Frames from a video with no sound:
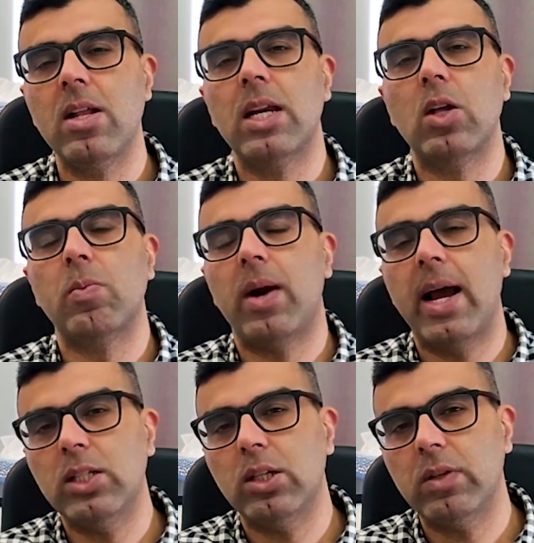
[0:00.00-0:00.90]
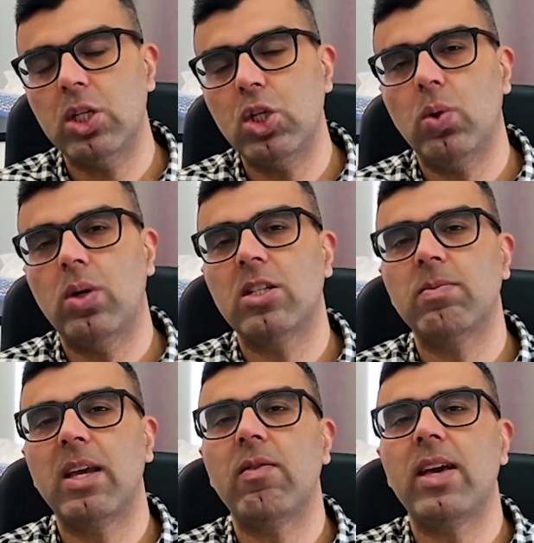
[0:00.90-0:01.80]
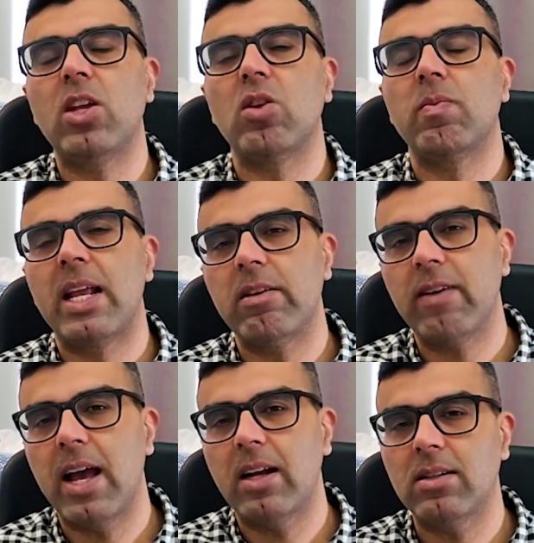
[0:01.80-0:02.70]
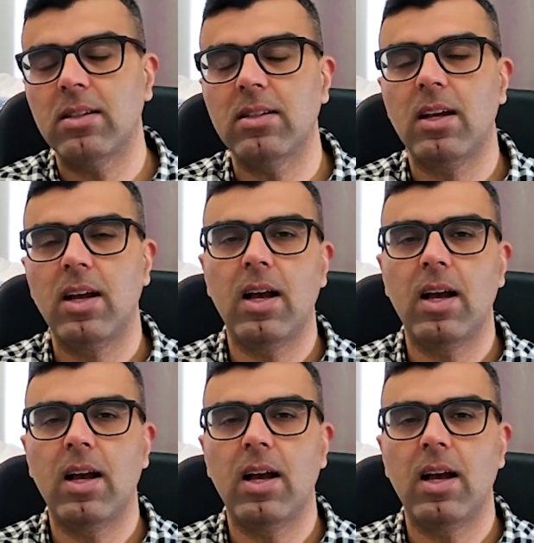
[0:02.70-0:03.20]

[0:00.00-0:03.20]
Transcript: Now the price of insurance may vary on many factors,